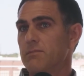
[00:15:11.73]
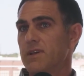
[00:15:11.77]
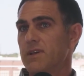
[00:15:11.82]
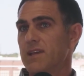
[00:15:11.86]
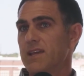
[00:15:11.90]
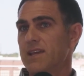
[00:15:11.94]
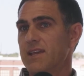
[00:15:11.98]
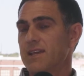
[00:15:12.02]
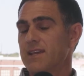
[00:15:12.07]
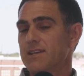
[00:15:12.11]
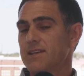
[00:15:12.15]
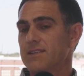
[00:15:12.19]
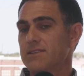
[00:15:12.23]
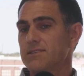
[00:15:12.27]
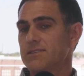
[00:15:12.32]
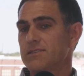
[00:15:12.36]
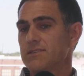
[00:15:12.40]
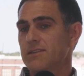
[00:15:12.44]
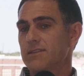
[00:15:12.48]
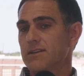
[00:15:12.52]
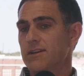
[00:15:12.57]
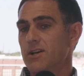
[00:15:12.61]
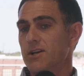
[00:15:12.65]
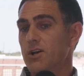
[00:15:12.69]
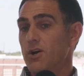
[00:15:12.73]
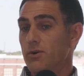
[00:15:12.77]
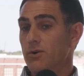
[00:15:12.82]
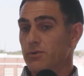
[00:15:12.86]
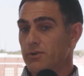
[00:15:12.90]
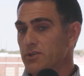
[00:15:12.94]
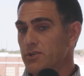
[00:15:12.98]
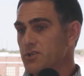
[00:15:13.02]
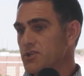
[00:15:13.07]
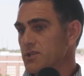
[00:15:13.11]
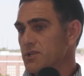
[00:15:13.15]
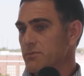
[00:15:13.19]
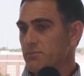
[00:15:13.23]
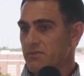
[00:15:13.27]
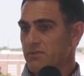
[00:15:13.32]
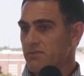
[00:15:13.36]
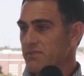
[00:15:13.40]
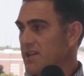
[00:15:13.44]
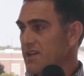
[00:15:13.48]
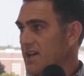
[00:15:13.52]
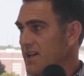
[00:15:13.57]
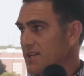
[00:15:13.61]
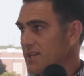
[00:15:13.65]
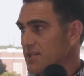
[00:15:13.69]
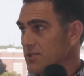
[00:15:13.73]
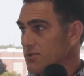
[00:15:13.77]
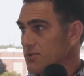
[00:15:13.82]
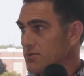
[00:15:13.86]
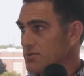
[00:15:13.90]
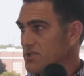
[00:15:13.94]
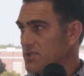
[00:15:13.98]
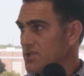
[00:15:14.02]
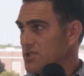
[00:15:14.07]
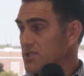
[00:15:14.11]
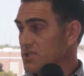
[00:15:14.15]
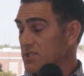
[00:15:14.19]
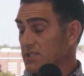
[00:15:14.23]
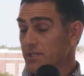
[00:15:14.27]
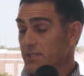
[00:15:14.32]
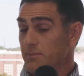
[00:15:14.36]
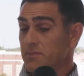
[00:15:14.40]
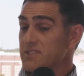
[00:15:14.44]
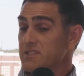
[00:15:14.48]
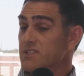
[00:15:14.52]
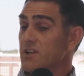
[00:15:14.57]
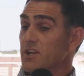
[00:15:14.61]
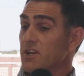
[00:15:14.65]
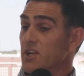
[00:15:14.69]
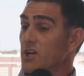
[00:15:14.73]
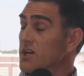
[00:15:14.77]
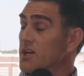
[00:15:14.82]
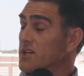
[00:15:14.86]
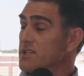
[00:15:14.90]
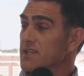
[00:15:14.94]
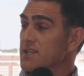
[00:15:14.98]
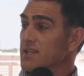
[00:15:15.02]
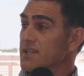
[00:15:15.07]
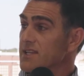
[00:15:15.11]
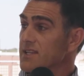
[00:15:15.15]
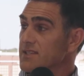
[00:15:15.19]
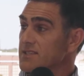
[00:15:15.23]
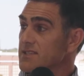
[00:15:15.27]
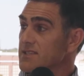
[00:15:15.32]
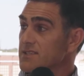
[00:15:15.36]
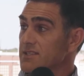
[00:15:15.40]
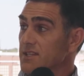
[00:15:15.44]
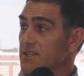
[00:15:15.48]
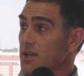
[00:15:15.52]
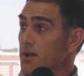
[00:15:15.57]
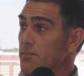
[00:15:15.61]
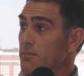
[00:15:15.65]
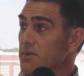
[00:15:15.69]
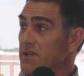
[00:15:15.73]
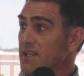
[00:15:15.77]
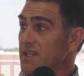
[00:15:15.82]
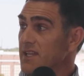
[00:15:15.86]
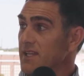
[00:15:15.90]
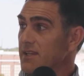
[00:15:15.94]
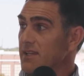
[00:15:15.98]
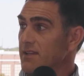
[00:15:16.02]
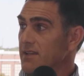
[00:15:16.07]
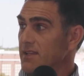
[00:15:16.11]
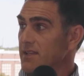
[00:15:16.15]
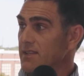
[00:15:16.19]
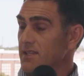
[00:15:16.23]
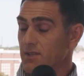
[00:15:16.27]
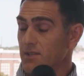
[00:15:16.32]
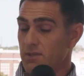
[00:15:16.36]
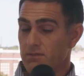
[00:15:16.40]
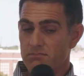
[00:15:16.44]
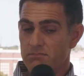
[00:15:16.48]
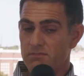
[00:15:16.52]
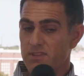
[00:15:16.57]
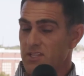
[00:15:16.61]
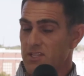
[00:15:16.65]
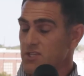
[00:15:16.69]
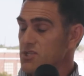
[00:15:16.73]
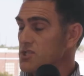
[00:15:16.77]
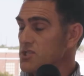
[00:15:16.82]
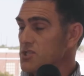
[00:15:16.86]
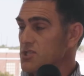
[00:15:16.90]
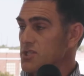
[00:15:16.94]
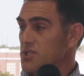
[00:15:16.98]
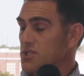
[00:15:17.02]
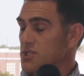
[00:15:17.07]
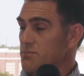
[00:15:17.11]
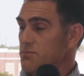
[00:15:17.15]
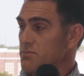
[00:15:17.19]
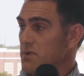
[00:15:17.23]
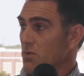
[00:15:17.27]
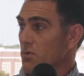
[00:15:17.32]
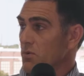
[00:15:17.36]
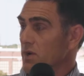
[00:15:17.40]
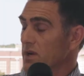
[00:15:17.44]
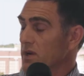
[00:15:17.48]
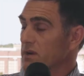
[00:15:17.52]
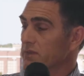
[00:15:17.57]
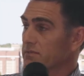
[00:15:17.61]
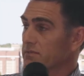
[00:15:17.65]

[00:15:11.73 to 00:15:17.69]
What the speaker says: and ownership of that and usage, the limits on us, I guess, as a company, and then things she should be aware